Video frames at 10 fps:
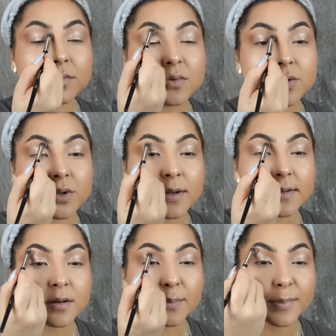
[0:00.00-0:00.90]
shades
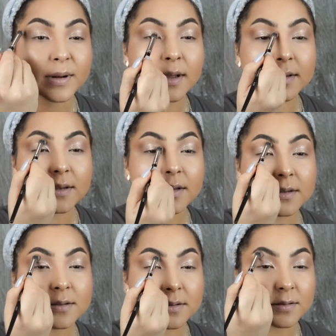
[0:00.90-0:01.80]
are blended.